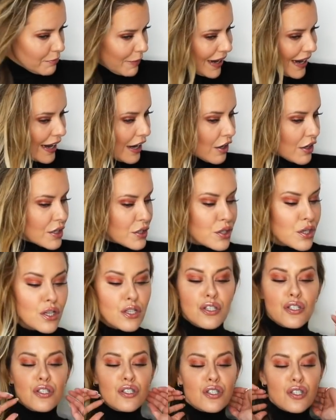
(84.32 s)
my hair is
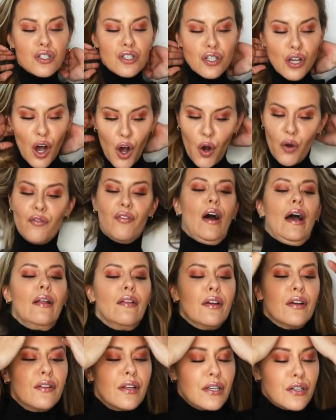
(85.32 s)
so
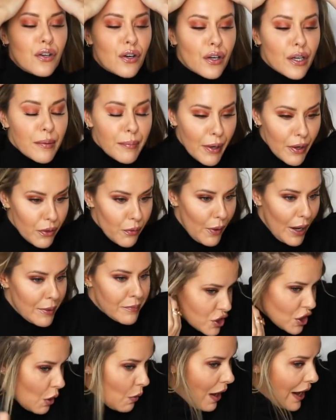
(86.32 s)
violently dirty, by the way.
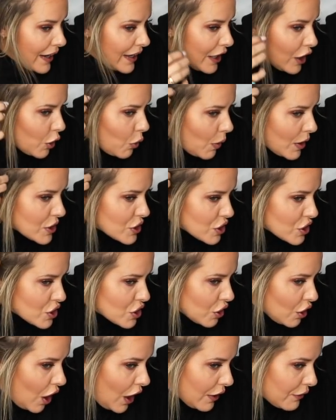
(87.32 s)
So I get
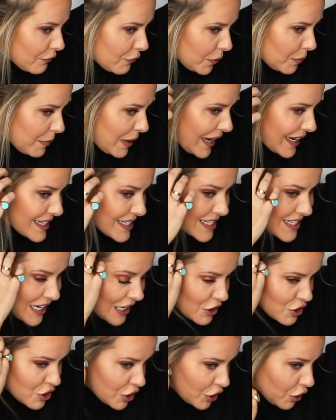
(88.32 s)
questions a lot from
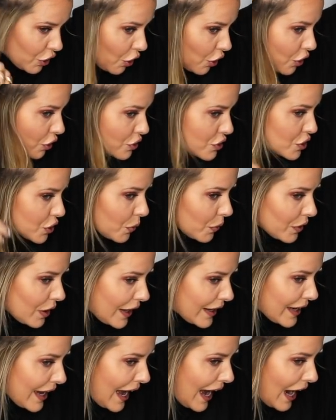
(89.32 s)
extension girls who are
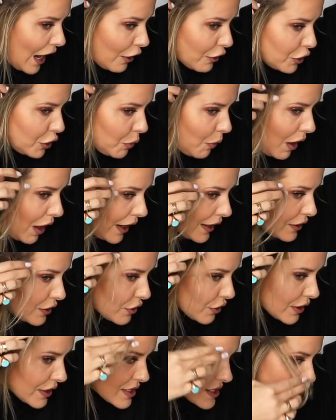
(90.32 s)
like, how do you hide
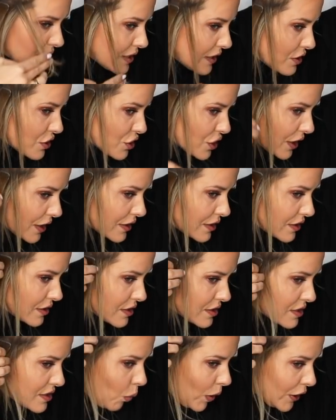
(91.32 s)
your
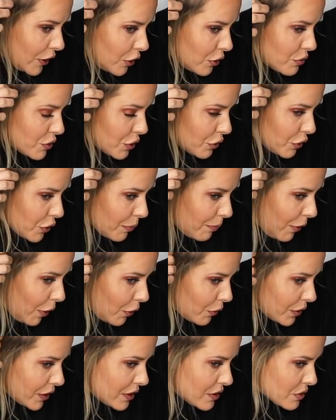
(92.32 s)
extensions when you do your
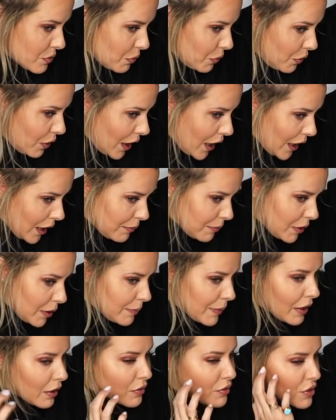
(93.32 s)
ponies? Well, I'm
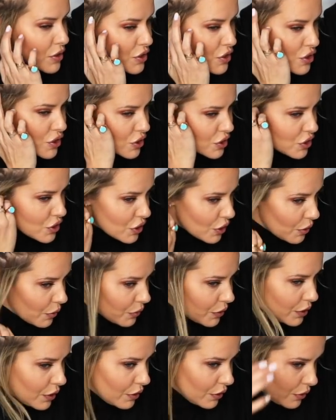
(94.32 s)
about to show
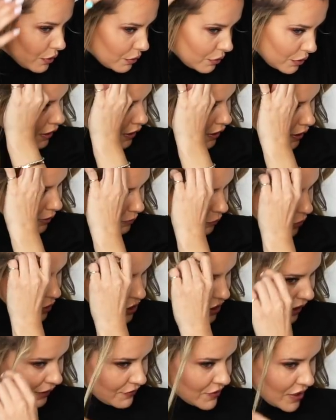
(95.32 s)
you,
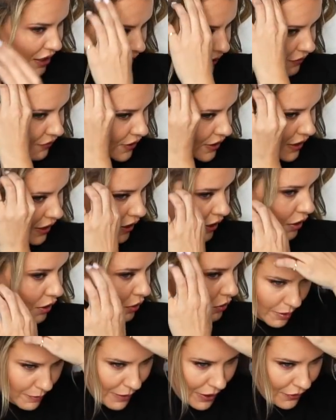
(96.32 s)
which I've done a
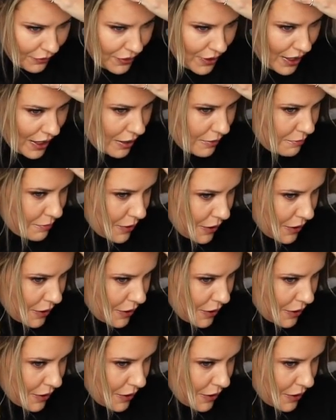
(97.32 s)
video about that,